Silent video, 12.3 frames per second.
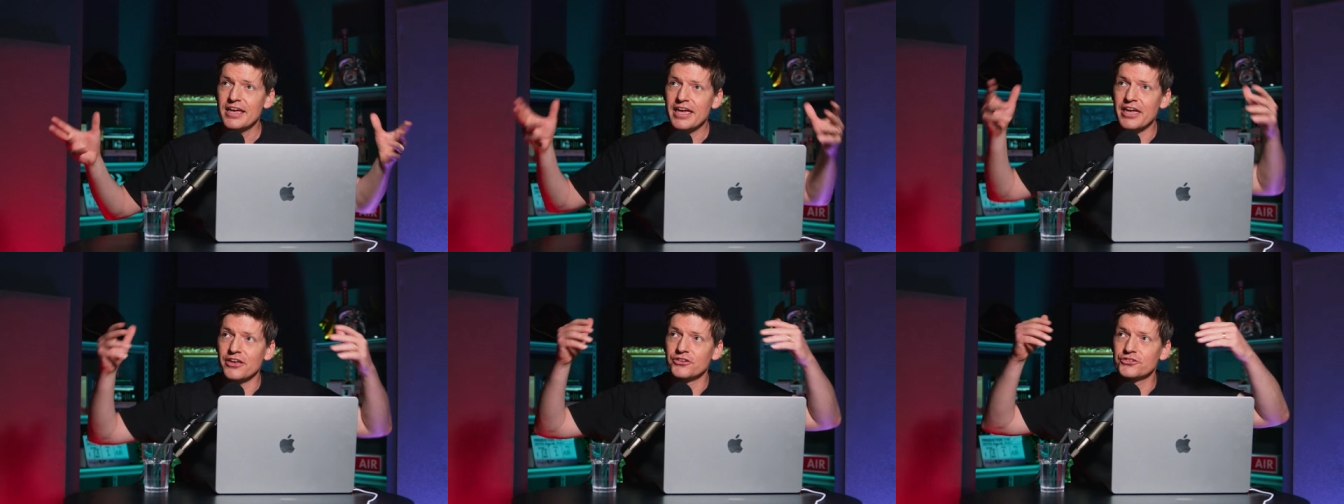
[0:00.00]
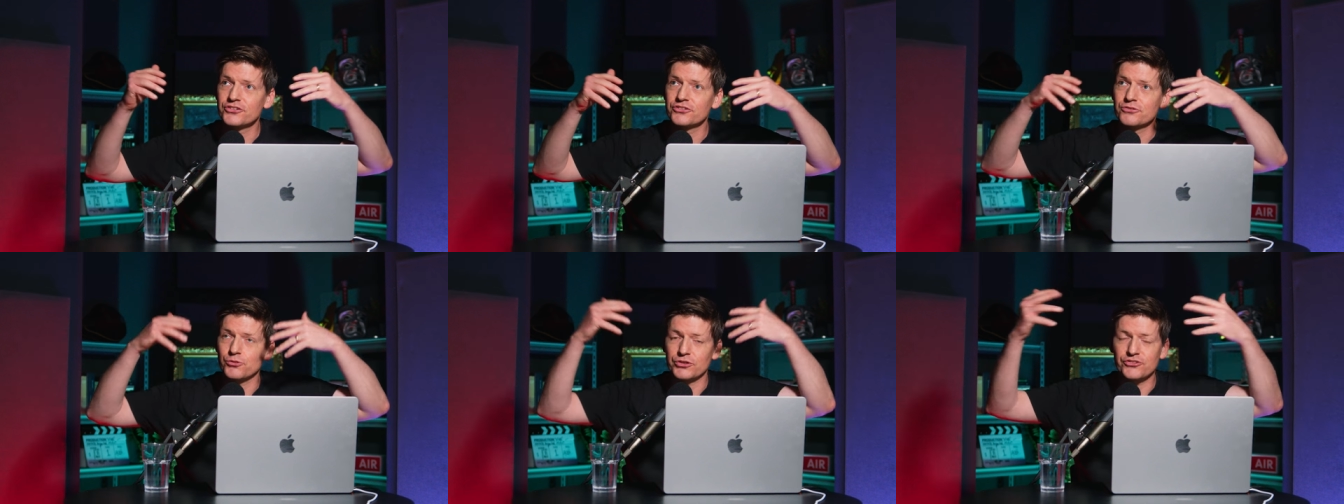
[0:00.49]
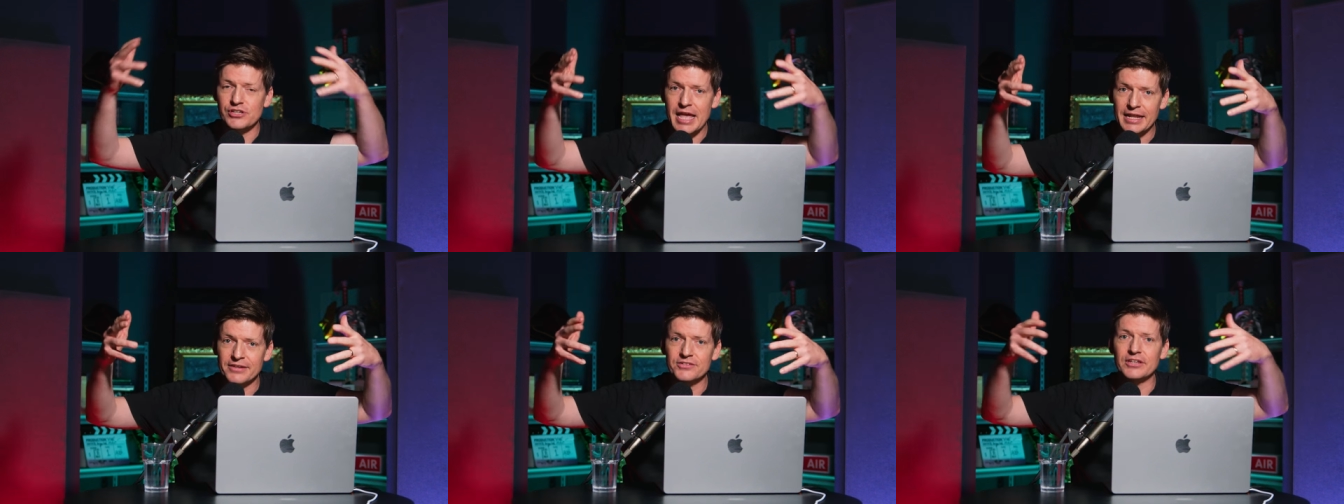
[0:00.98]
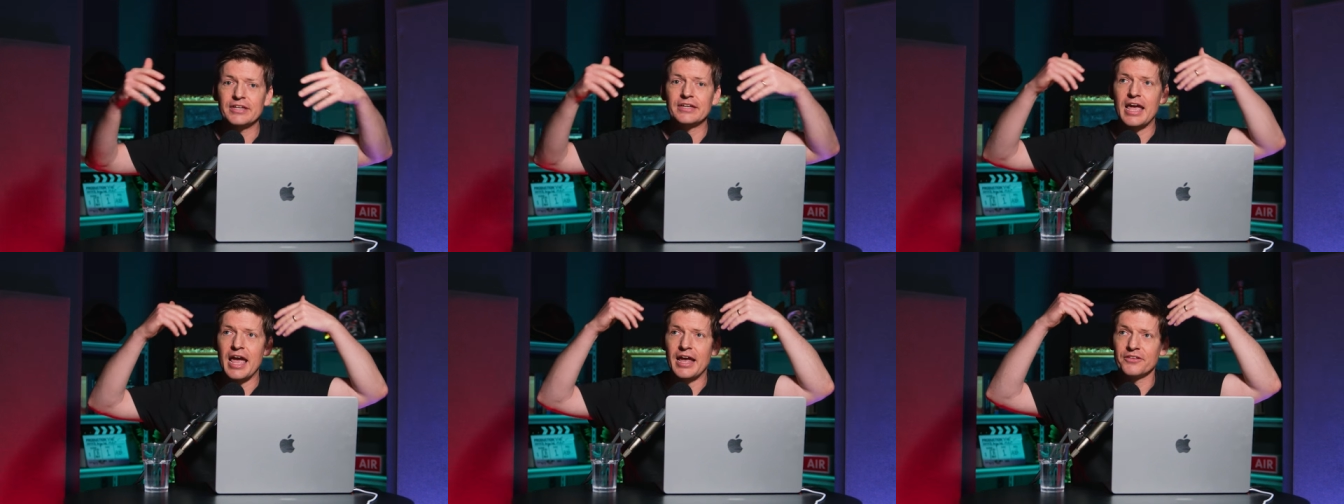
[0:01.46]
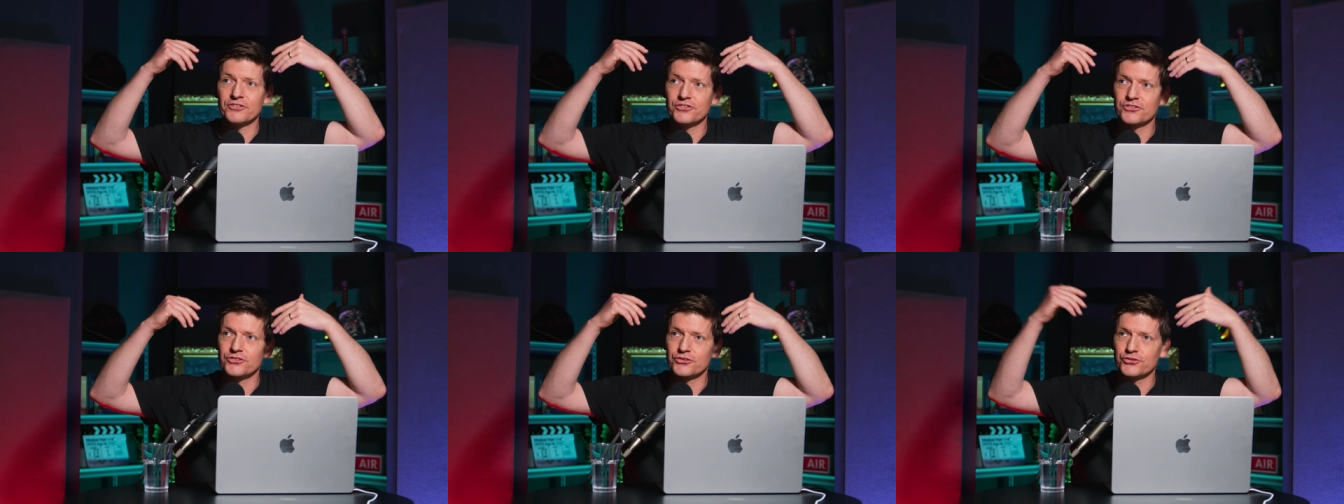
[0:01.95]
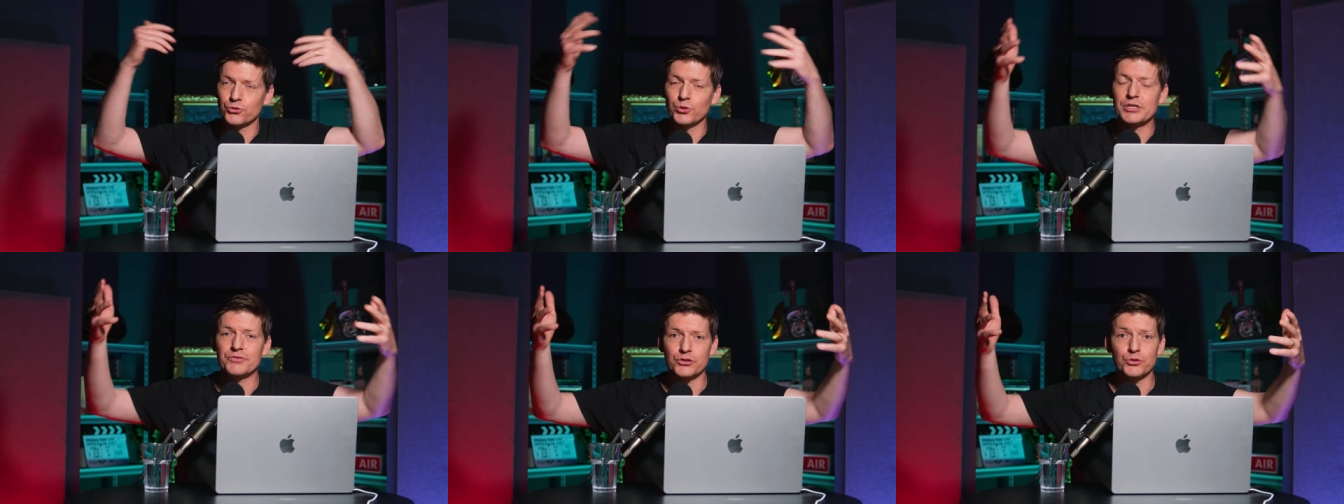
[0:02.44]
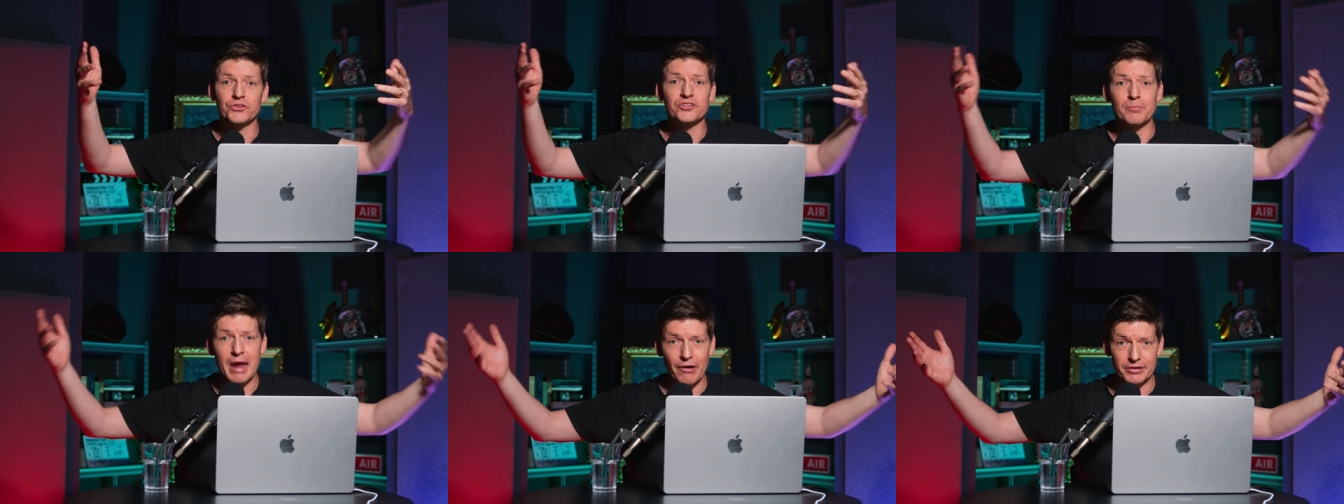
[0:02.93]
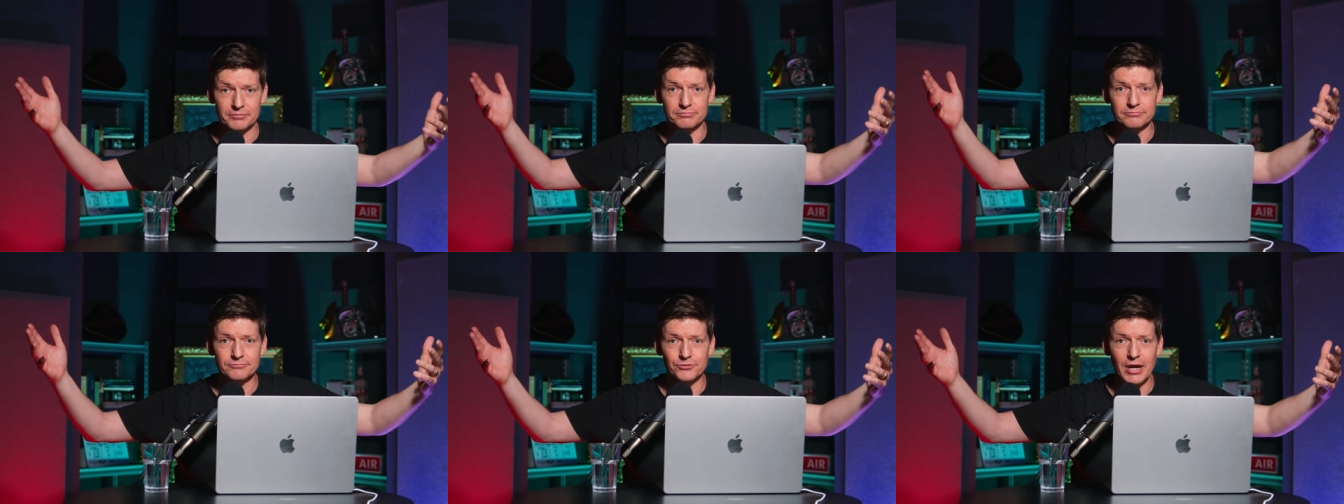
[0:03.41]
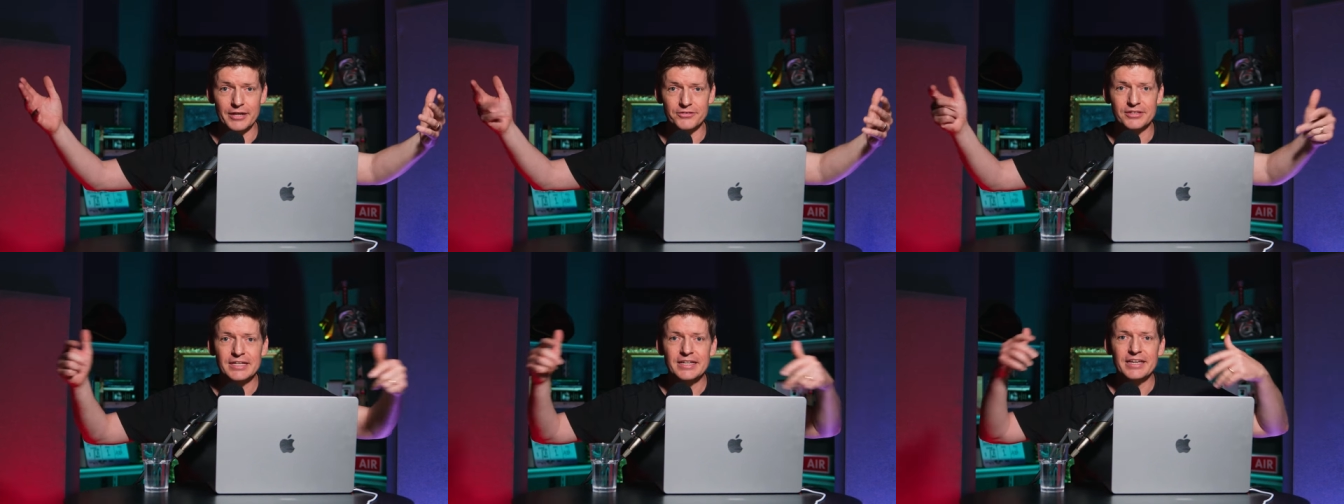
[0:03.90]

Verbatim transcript: is Christianity and the story of the Good Samaritan, right?